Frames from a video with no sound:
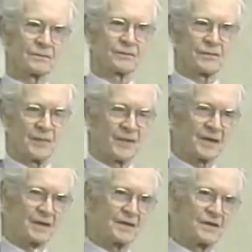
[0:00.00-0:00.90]
from the
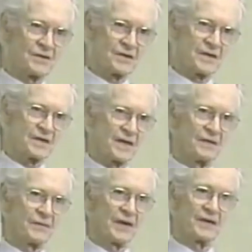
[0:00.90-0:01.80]
contingencies
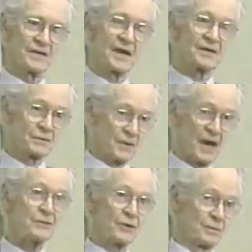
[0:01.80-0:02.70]
they face? That's, so
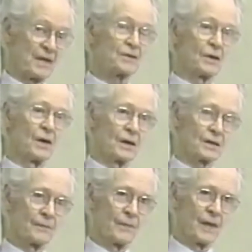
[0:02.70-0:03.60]
that should be taught.
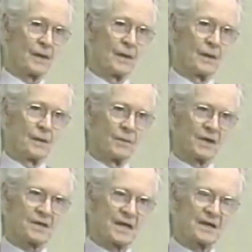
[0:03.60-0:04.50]
But
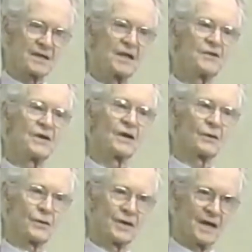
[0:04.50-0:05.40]
it's not teaching
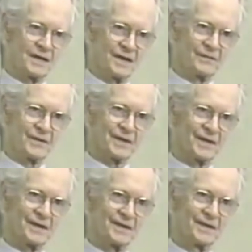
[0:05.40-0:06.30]

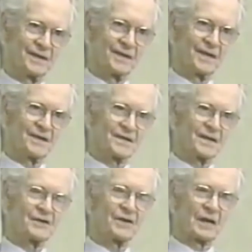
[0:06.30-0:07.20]
creativity, it's
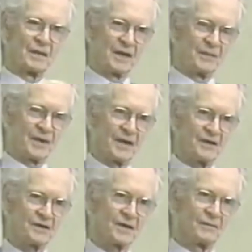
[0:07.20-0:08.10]
teaching the
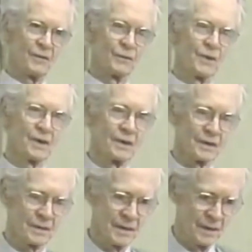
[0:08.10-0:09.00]
manipulation of a world